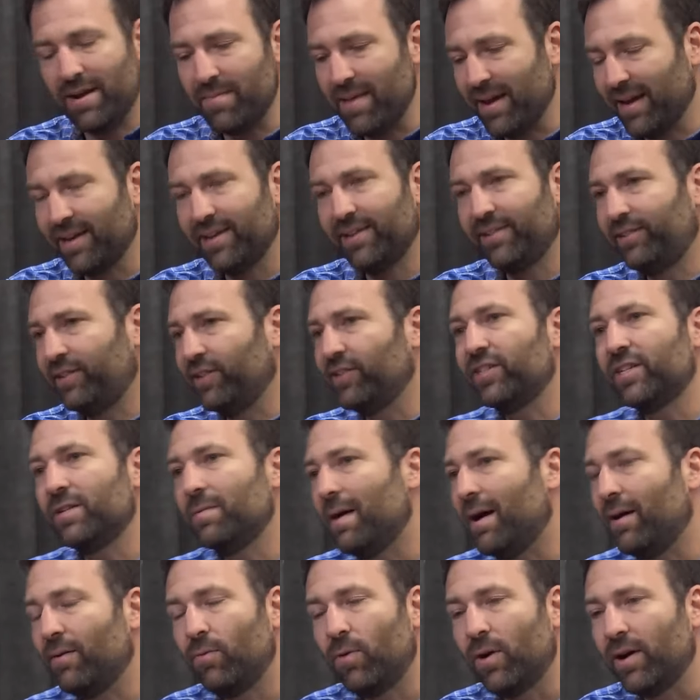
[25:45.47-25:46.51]
to make a decision
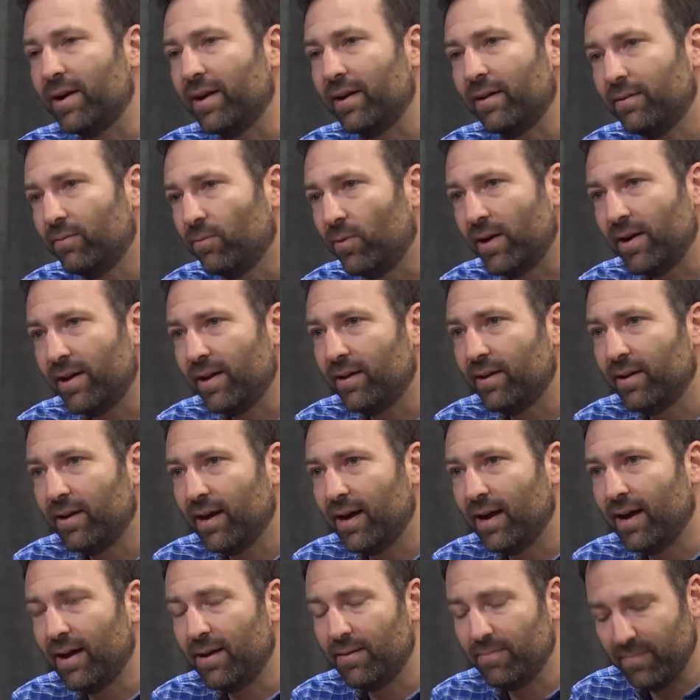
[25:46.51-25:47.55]
about where to where to
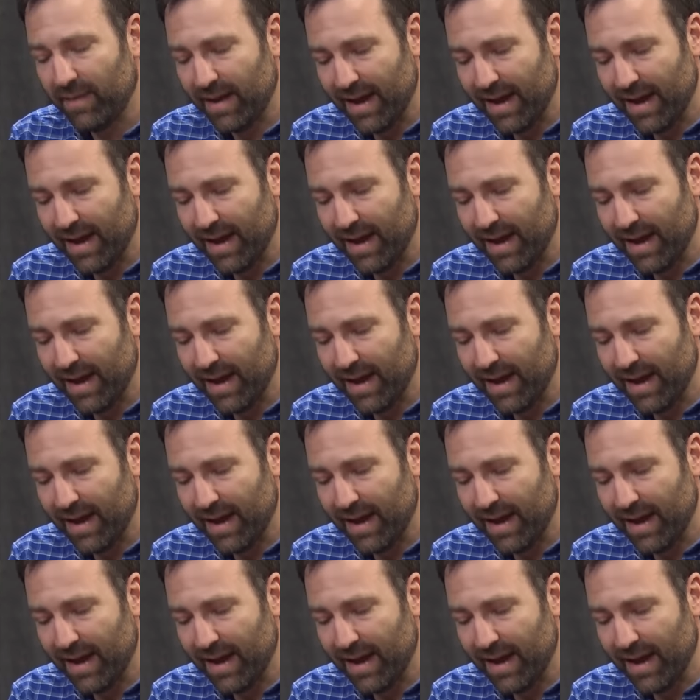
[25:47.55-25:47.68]
um,